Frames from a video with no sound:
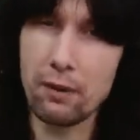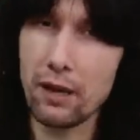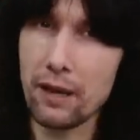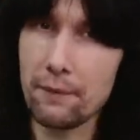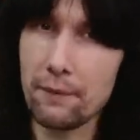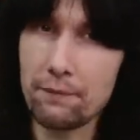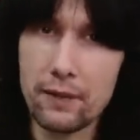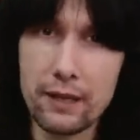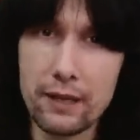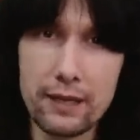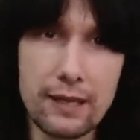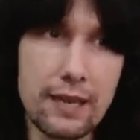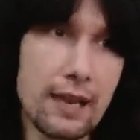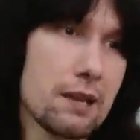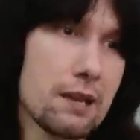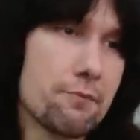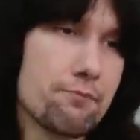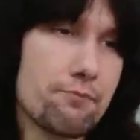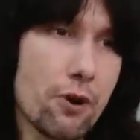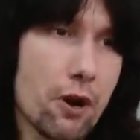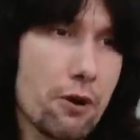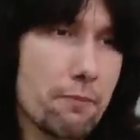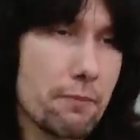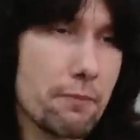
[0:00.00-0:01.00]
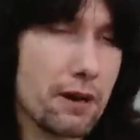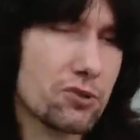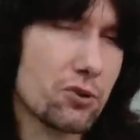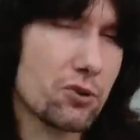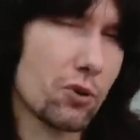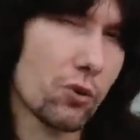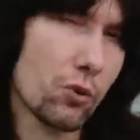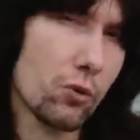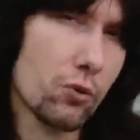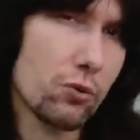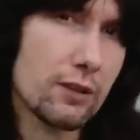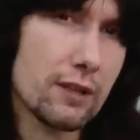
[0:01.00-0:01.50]
But, again, Brian May's
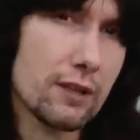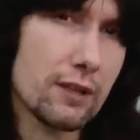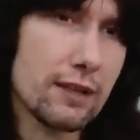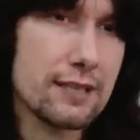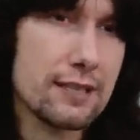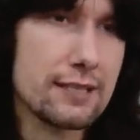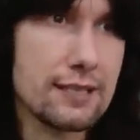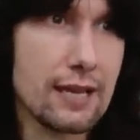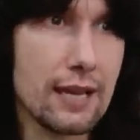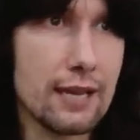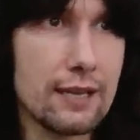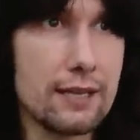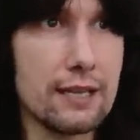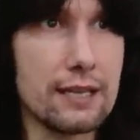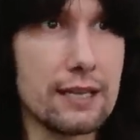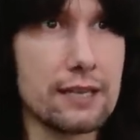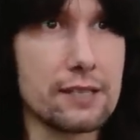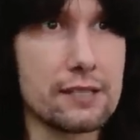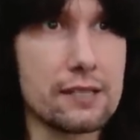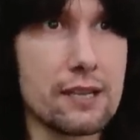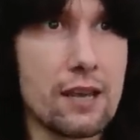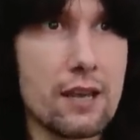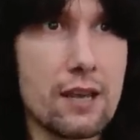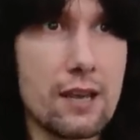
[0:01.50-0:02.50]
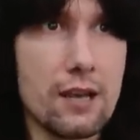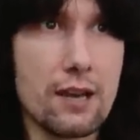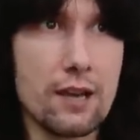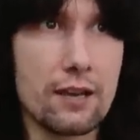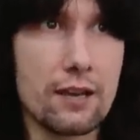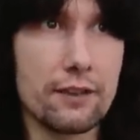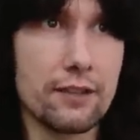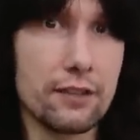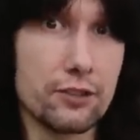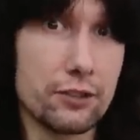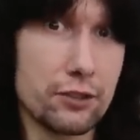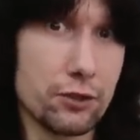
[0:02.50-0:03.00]
got all of these techniques
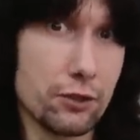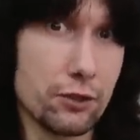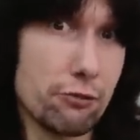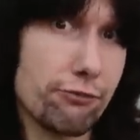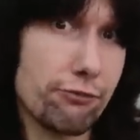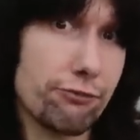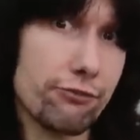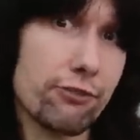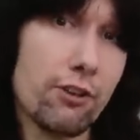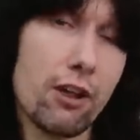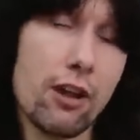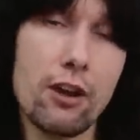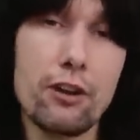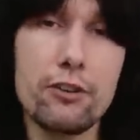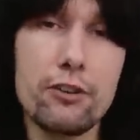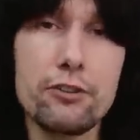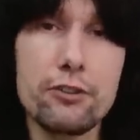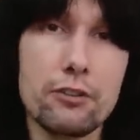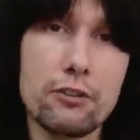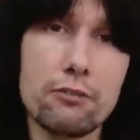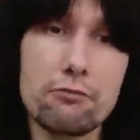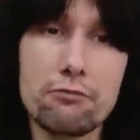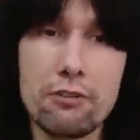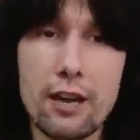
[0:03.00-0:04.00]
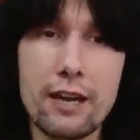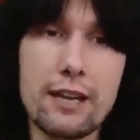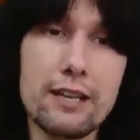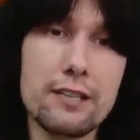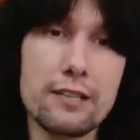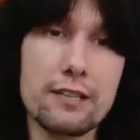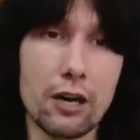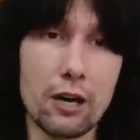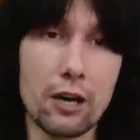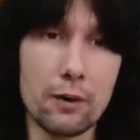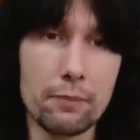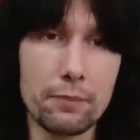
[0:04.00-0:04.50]
that do fly under the
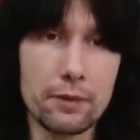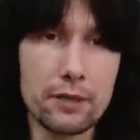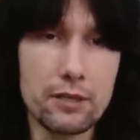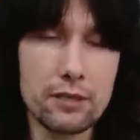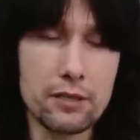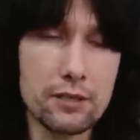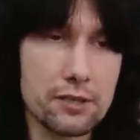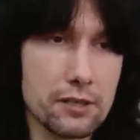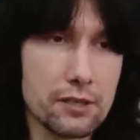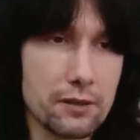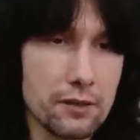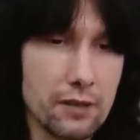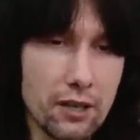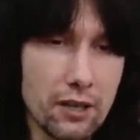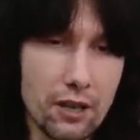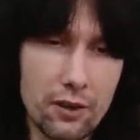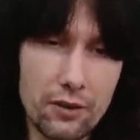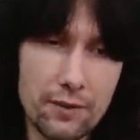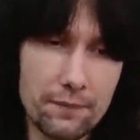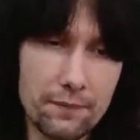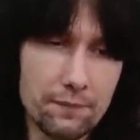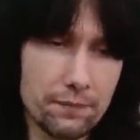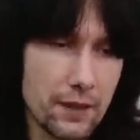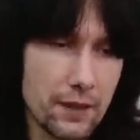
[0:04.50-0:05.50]
radar because, you know,